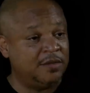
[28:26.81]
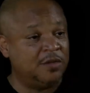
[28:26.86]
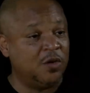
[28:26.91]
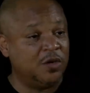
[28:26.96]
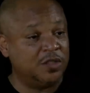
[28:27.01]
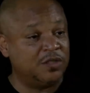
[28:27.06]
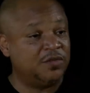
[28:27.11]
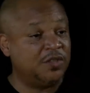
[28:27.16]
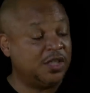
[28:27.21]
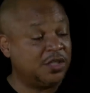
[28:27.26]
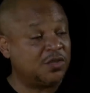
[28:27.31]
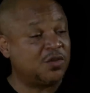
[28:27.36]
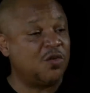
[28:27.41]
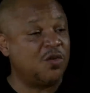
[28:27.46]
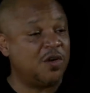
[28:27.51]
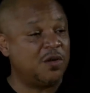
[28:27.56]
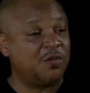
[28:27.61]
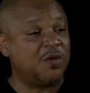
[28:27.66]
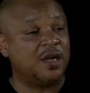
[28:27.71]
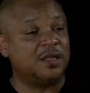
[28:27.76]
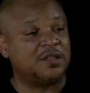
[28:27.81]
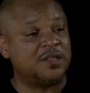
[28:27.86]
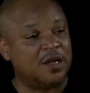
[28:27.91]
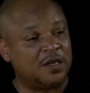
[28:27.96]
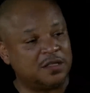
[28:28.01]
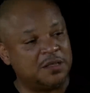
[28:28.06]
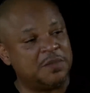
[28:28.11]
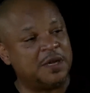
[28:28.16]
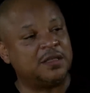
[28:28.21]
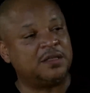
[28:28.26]
Lords of Discord, where I
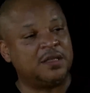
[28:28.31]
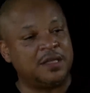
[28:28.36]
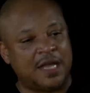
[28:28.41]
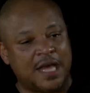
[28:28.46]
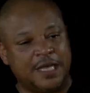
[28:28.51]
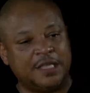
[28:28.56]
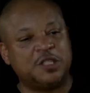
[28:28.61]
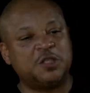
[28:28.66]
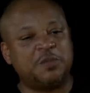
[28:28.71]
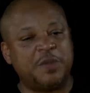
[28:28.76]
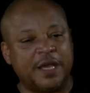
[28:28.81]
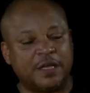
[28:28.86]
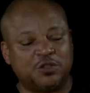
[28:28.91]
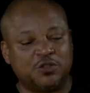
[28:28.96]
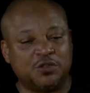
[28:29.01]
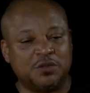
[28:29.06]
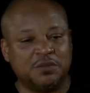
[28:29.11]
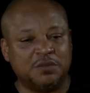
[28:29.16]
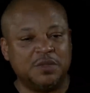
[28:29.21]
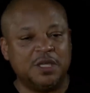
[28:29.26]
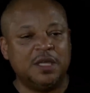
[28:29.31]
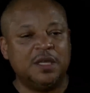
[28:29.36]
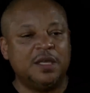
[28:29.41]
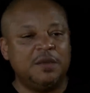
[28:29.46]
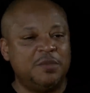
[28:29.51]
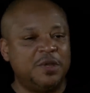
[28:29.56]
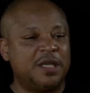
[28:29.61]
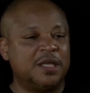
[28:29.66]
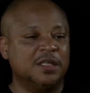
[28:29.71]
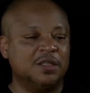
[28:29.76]
talked about the light spectrum
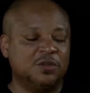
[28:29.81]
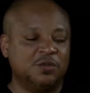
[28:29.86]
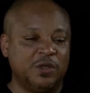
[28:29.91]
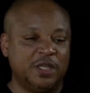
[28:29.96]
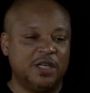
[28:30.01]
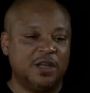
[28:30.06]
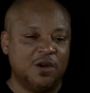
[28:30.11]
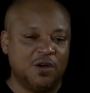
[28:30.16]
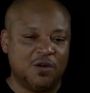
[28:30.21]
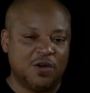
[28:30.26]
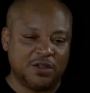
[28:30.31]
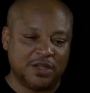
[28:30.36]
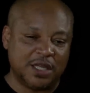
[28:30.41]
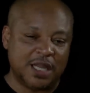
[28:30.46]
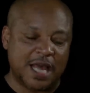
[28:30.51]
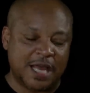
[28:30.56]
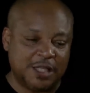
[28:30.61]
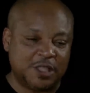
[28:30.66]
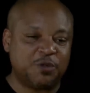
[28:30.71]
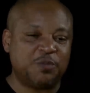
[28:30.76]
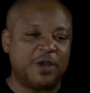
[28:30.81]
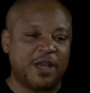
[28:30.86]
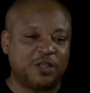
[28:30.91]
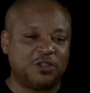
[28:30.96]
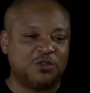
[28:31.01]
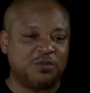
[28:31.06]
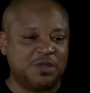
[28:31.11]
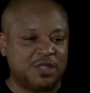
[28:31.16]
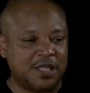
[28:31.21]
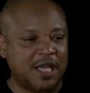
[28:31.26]
because we know on the light
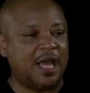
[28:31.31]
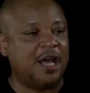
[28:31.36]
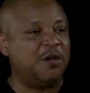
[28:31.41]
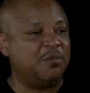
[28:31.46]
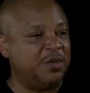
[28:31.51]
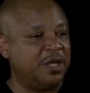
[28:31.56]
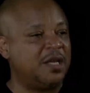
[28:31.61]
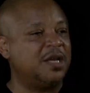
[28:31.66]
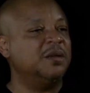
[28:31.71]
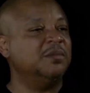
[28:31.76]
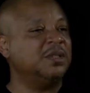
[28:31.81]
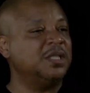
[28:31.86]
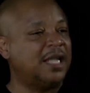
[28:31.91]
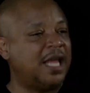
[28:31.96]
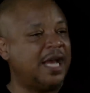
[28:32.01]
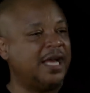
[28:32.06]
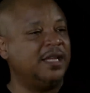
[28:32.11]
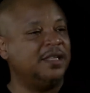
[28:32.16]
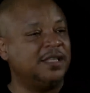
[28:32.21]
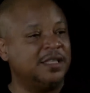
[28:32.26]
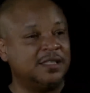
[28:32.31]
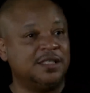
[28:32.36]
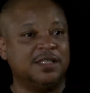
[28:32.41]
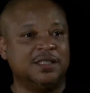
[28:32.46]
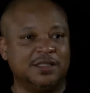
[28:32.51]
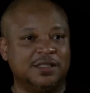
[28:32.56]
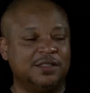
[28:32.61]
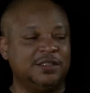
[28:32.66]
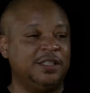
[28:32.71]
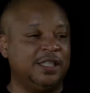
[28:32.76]
spectrum sound becomes light. This okay.
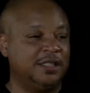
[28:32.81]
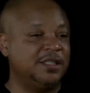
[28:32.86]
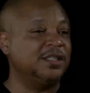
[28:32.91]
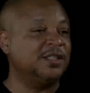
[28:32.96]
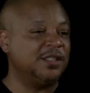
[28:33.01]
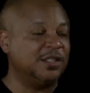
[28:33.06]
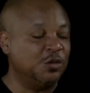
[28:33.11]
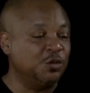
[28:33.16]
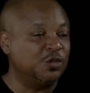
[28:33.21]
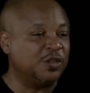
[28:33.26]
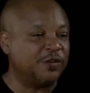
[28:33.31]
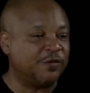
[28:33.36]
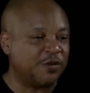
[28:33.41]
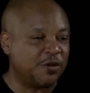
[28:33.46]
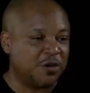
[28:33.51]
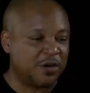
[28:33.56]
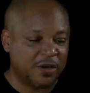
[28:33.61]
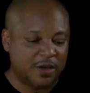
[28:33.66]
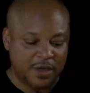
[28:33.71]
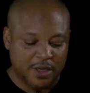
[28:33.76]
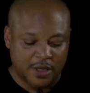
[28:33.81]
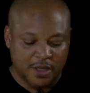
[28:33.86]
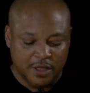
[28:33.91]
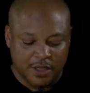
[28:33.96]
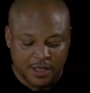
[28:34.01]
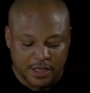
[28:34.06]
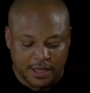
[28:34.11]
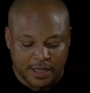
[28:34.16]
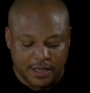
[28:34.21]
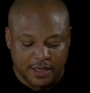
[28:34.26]
is this is Lucifer
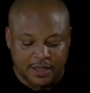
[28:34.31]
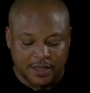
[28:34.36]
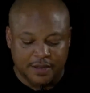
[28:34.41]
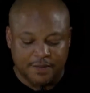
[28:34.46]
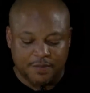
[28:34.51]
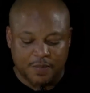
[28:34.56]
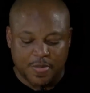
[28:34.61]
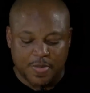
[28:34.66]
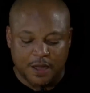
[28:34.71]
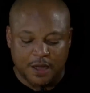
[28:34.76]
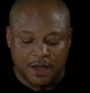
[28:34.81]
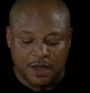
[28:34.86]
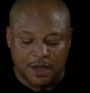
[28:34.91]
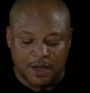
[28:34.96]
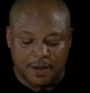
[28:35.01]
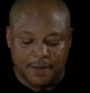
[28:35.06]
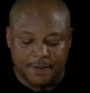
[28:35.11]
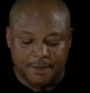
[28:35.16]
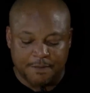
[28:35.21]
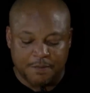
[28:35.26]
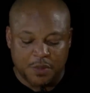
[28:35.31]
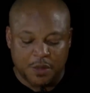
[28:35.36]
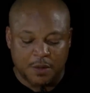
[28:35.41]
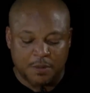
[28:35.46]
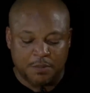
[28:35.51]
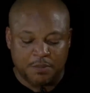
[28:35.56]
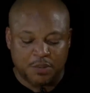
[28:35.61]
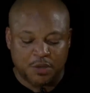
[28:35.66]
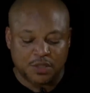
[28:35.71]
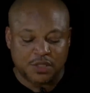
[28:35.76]
uh, uh,
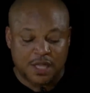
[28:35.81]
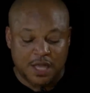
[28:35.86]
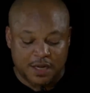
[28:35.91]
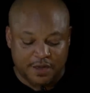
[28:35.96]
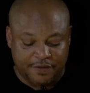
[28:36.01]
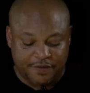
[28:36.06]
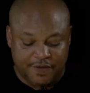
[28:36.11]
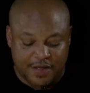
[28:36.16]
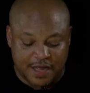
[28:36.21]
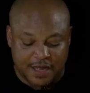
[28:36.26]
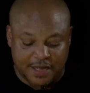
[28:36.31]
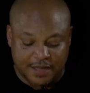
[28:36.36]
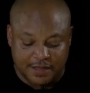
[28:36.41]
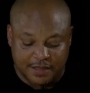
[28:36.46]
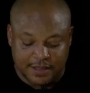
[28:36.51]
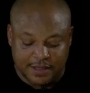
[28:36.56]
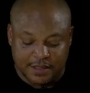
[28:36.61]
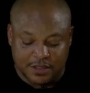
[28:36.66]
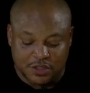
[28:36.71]
personified.